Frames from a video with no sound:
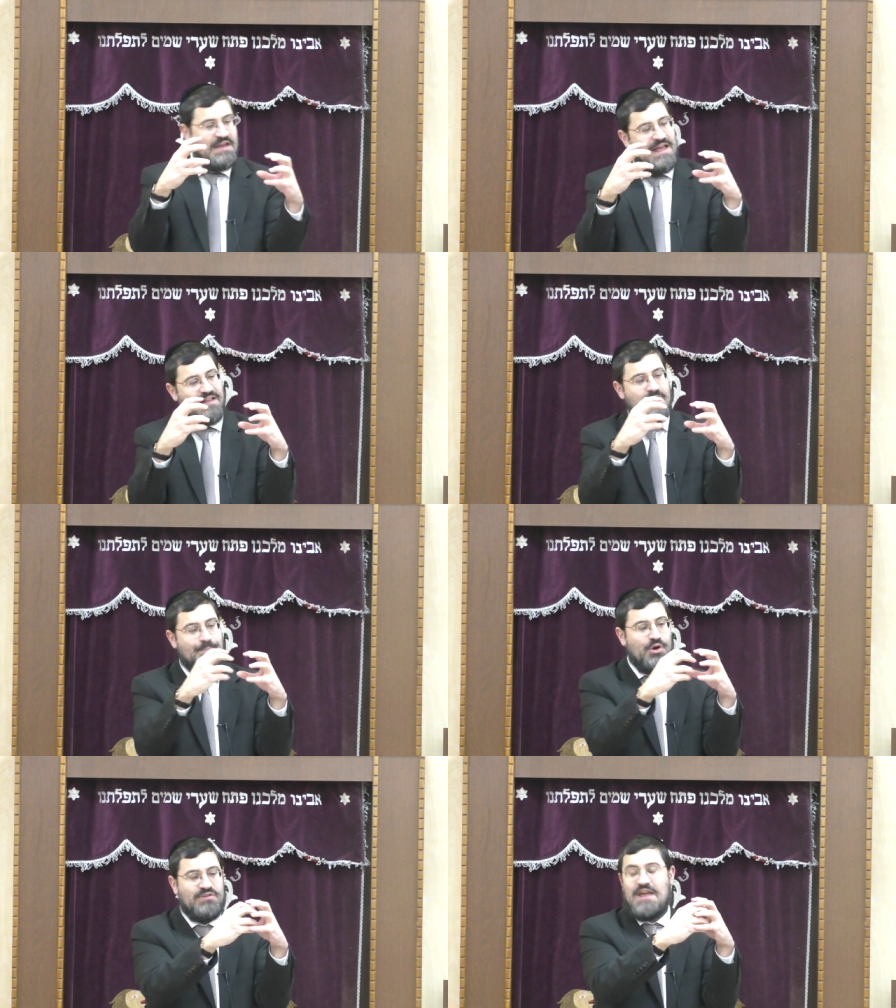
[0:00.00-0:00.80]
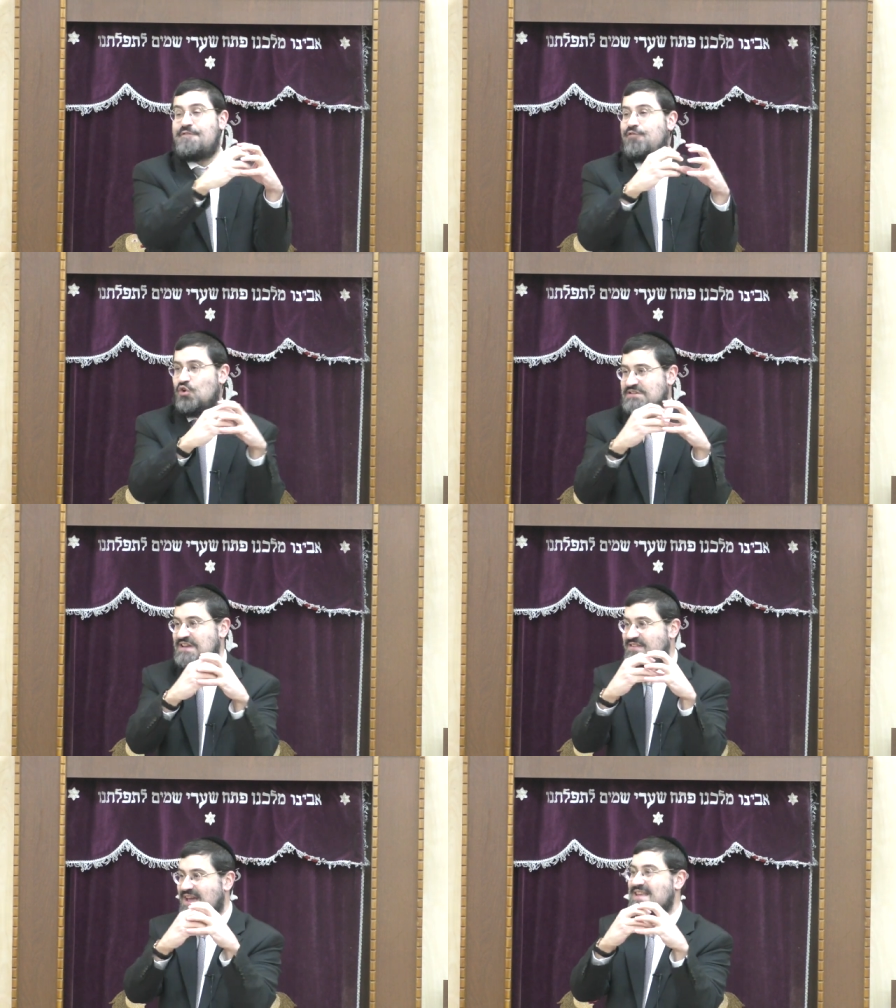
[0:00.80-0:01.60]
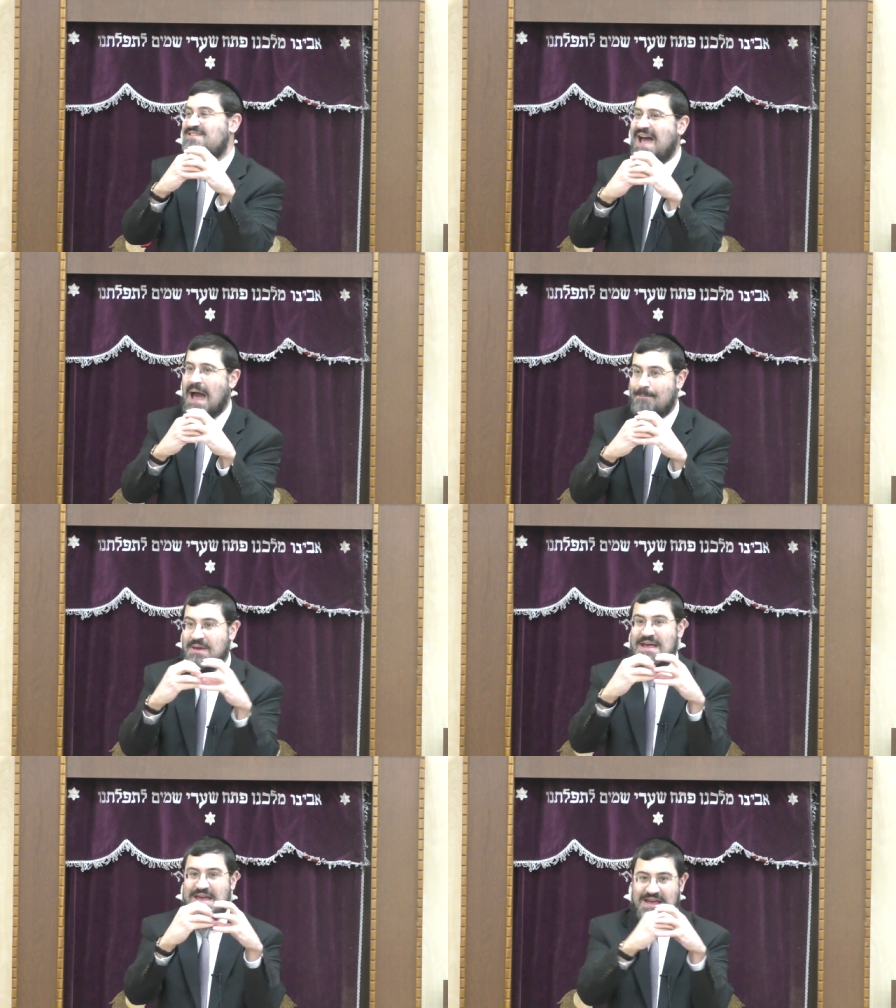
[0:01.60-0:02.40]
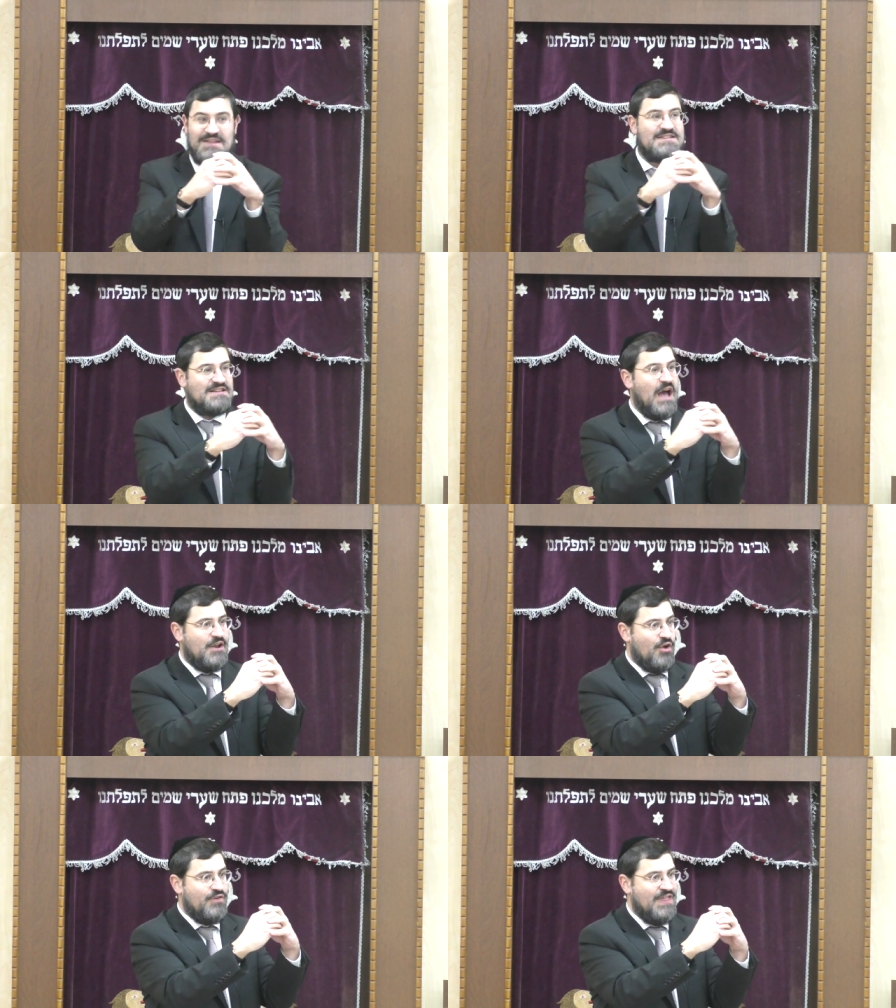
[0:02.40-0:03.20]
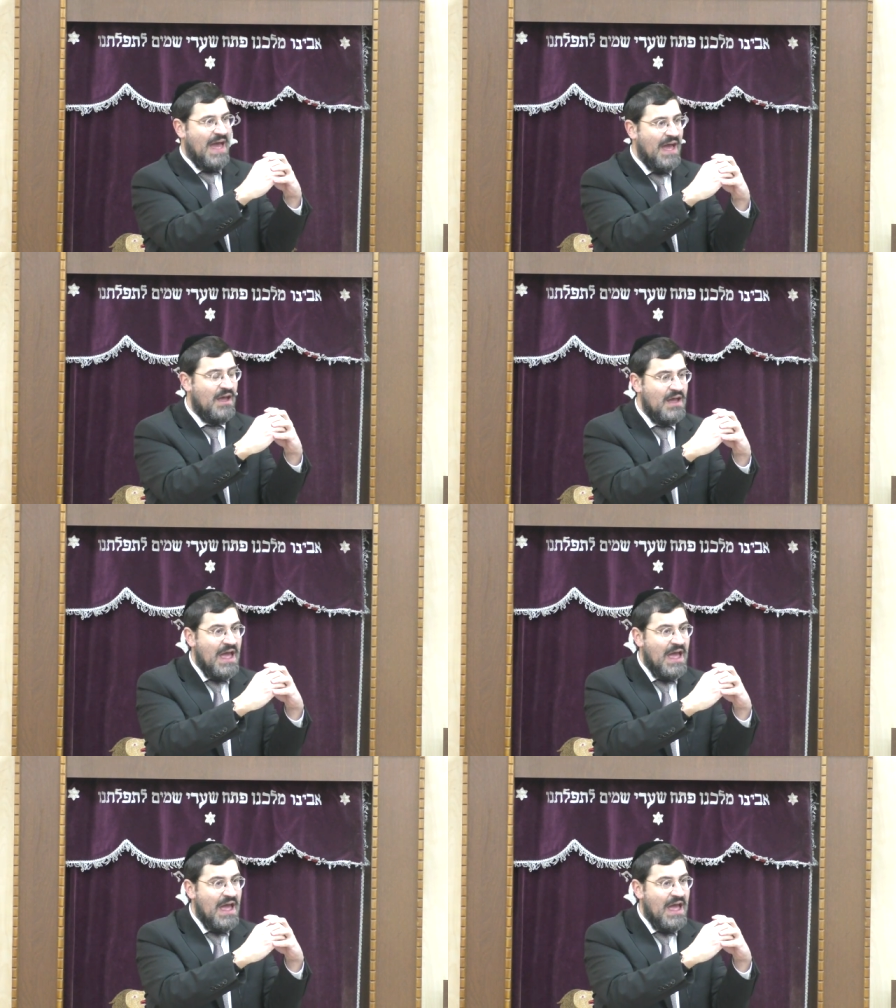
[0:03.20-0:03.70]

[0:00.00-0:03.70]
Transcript: You had to put a faucet, a tap, inside over there.